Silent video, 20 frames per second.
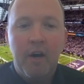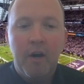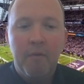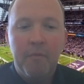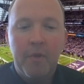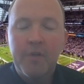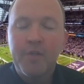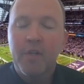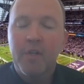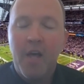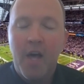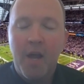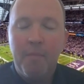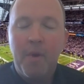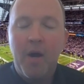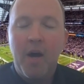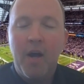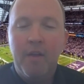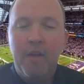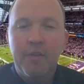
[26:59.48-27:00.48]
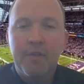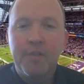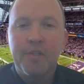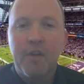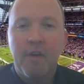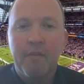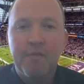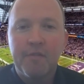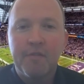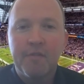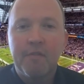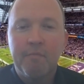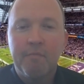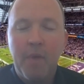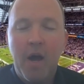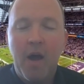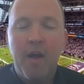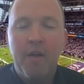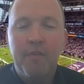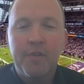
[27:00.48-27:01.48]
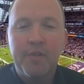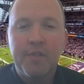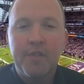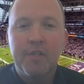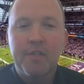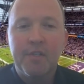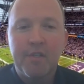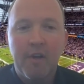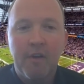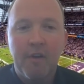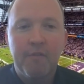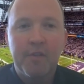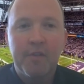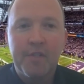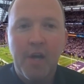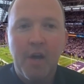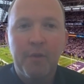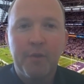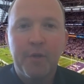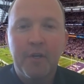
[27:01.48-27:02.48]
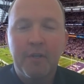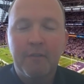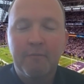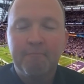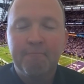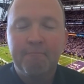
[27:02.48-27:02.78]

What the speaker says: there's a lot of behind the scenes stuff that's out there.